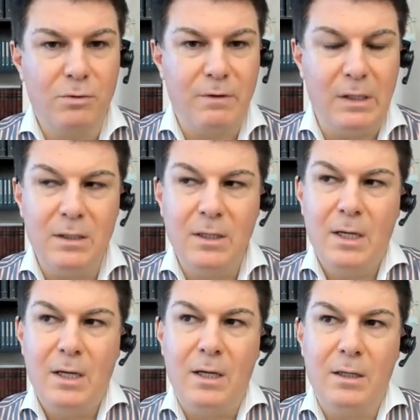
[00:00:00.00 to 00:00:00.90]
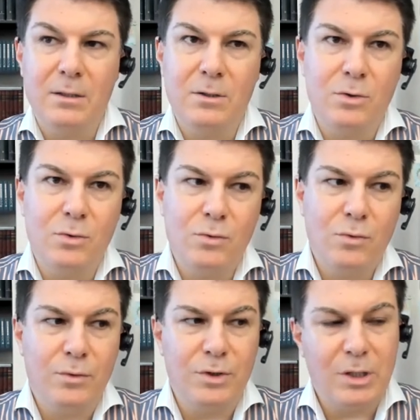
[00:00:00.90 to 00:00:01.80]
your tree, and
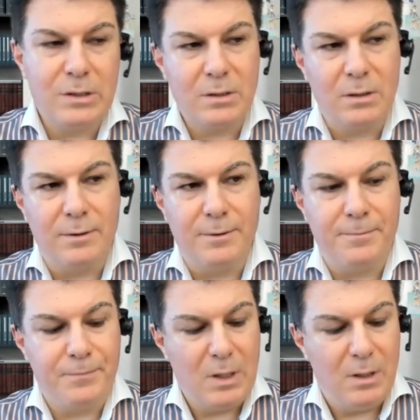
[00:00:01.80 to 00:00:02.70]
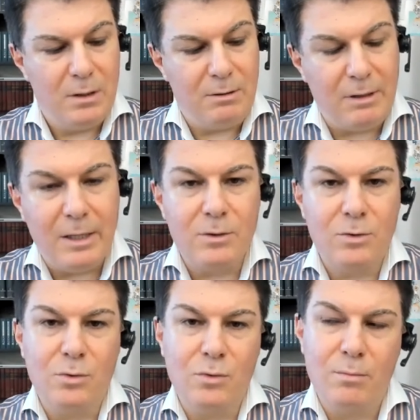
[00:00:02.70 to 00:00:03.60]
you just
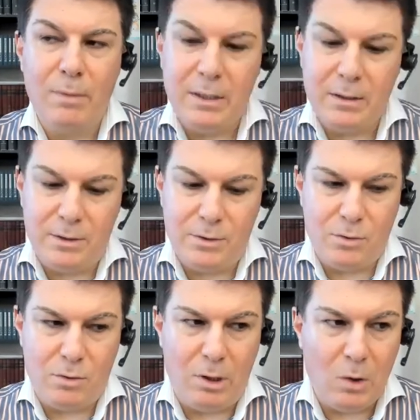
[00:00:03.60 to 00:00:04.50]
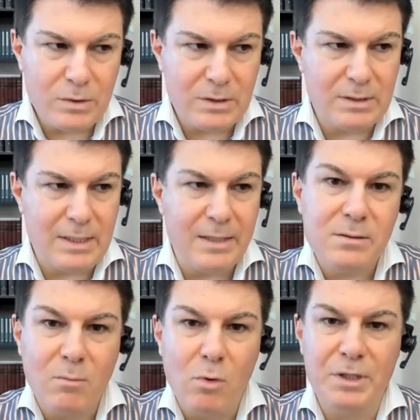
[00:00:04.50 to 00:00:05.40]
trying to make your losses as
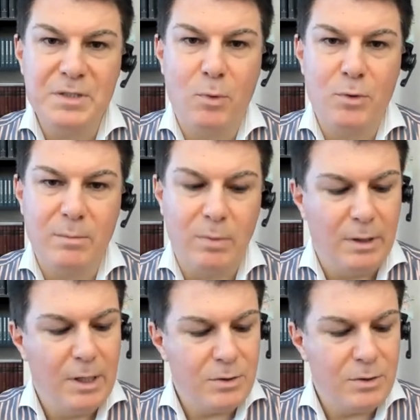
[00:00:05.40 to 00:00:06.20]
small as possible.